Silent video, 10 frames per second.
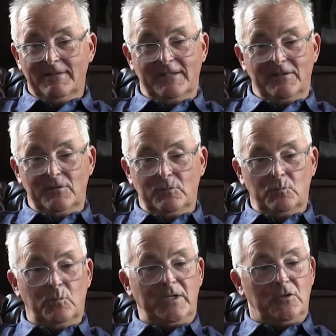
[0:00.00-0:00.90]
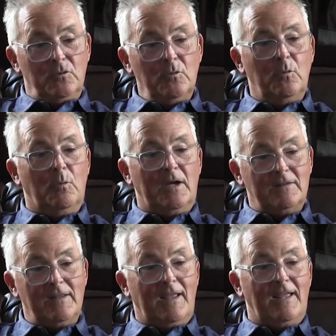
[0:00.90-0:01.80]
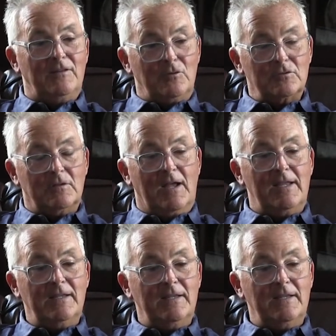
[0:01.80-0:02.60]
and we knew what the end looked like.